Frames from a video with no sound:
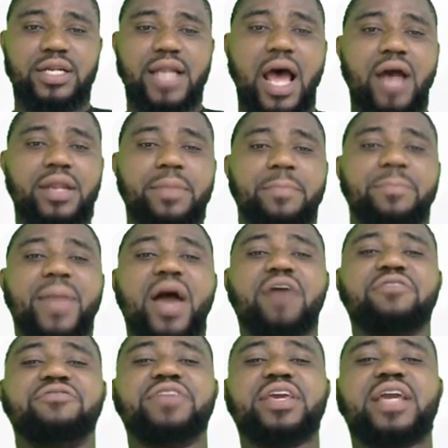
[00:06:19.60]
Now the
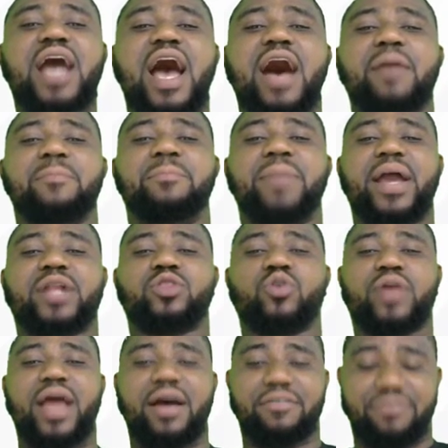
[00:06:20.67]
pelvic and
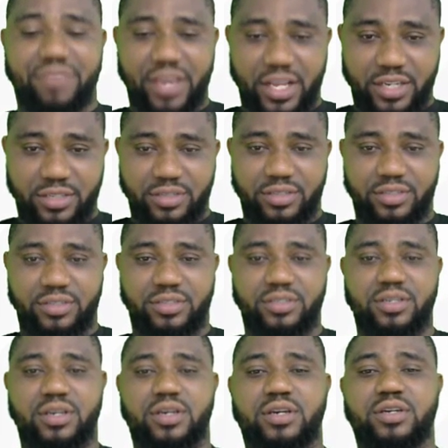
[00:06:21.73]
pectoral fins
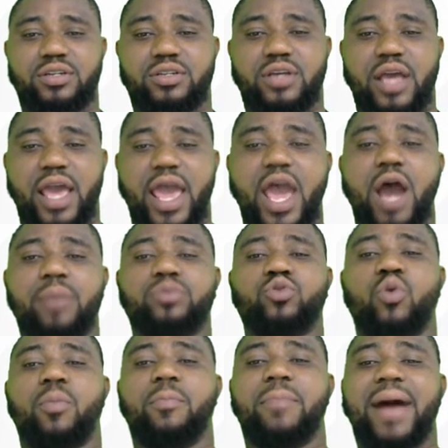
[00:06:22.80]
help
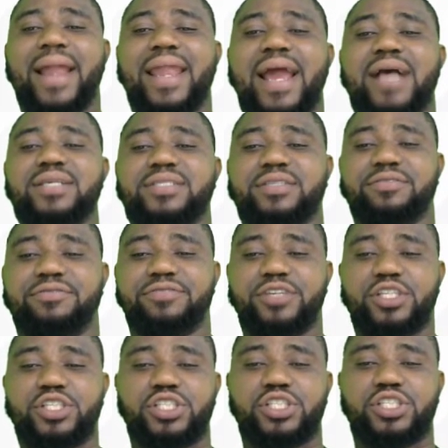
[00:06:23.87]
to balance the
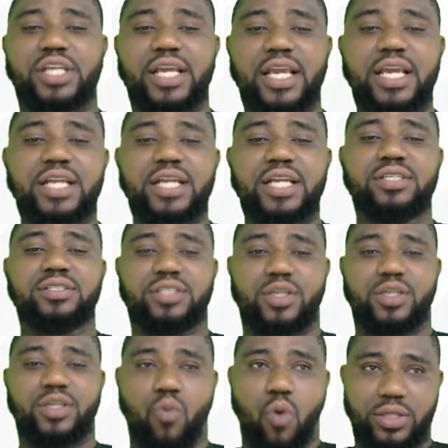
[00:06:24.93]
fish in
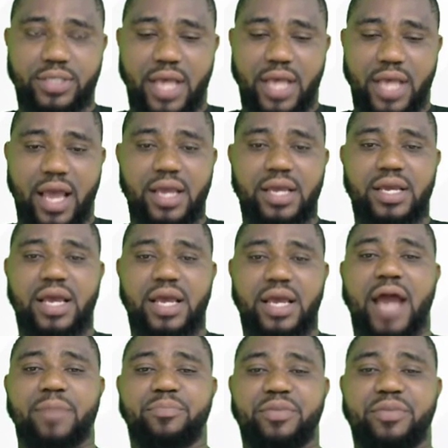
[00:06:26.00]
the water
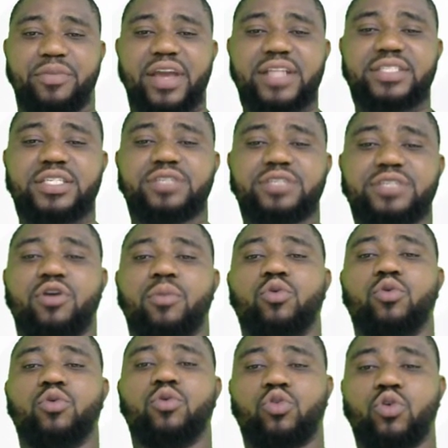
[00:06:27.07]
and prevent it
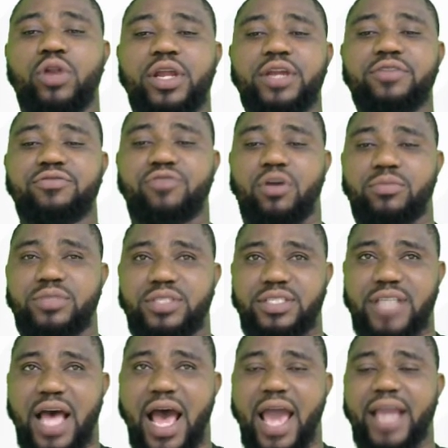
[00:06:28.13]
from rolling from
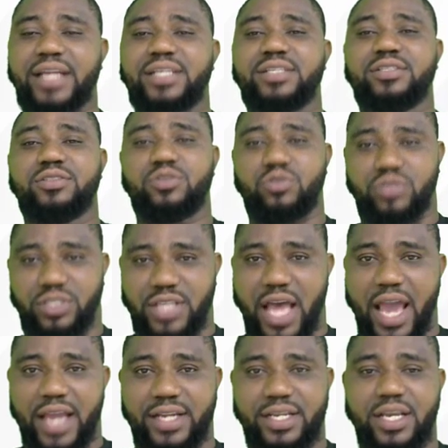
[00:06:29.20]
side to
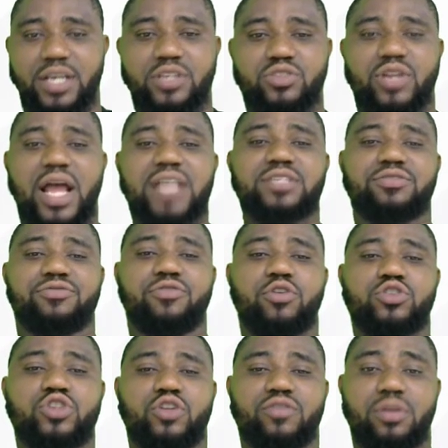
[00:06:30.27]
side. So that's the
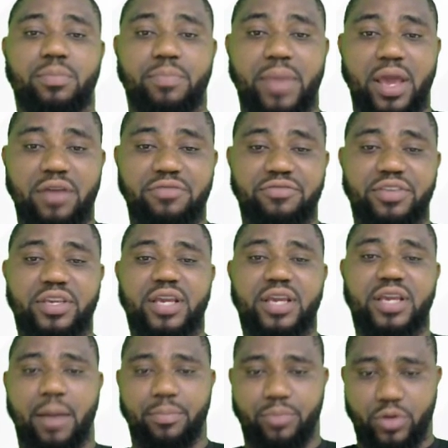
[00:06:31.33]
function of the pelvic
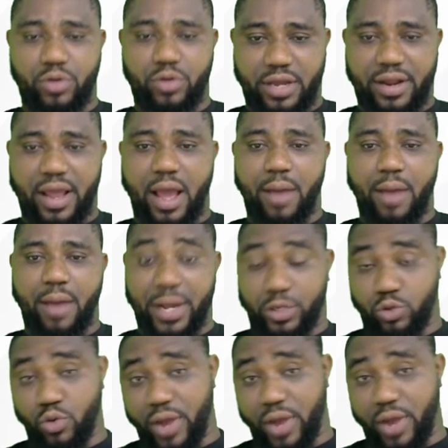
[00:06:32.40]
and
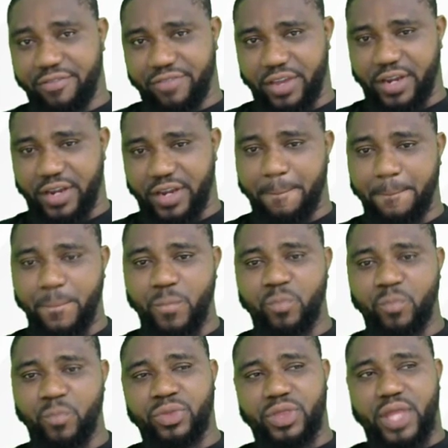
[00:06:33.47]
pectoral fin.
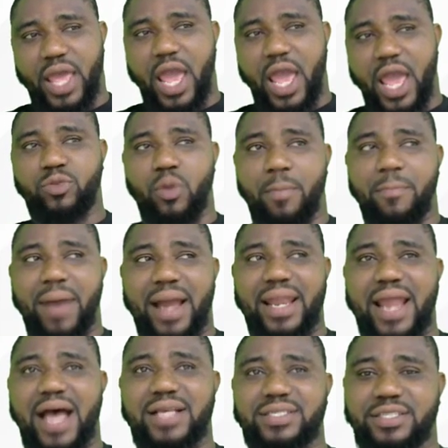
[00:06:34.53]
They help to
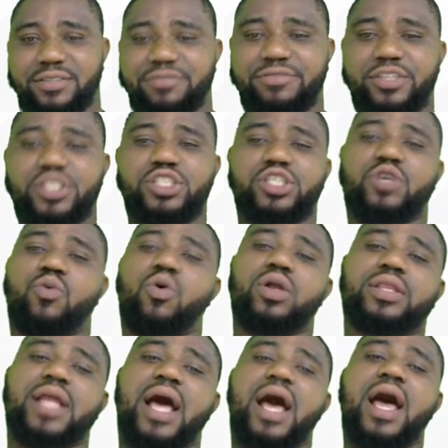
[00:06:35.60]
balance the fish in
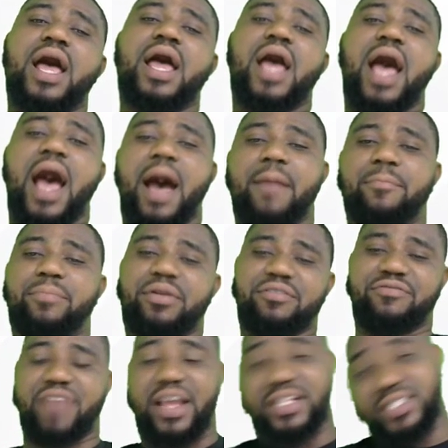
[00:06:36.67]
water and
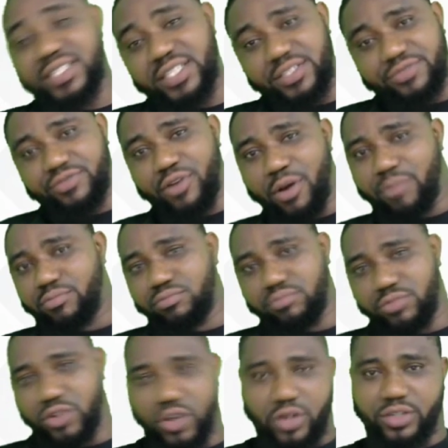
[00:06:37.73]
prevent it from,
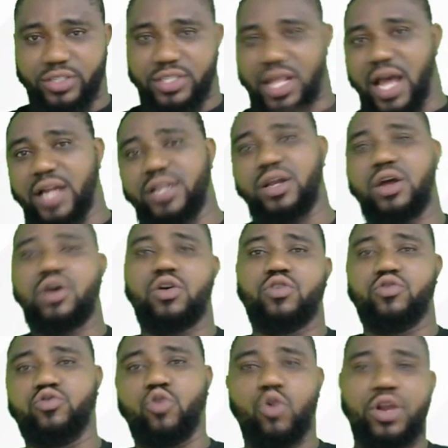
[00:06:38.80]
do you understand,
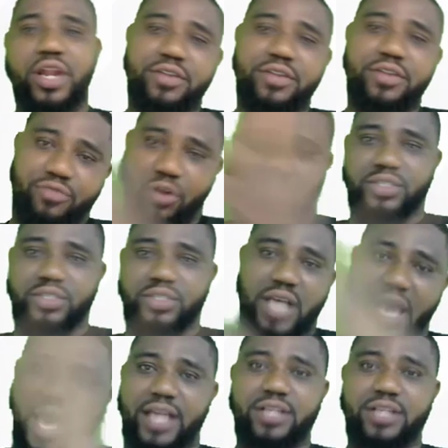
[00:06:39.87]
rolling from
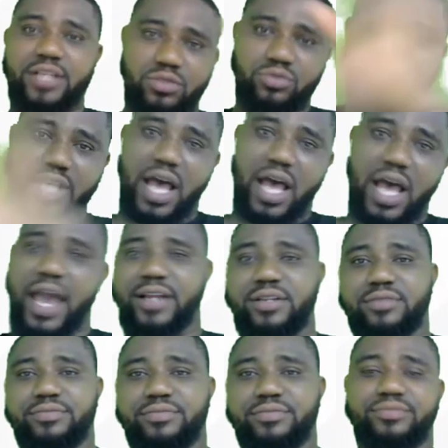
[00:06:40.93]
side to side,
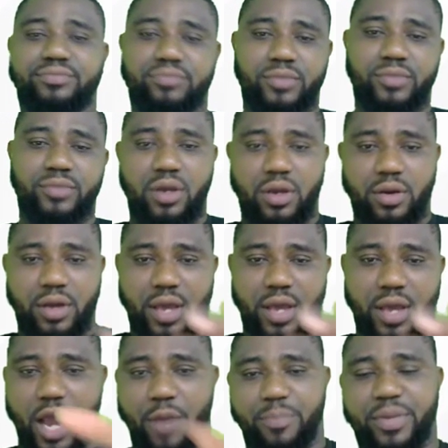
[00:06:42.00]

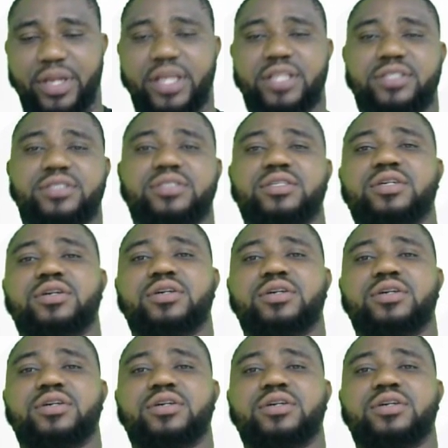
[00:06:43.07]
helping it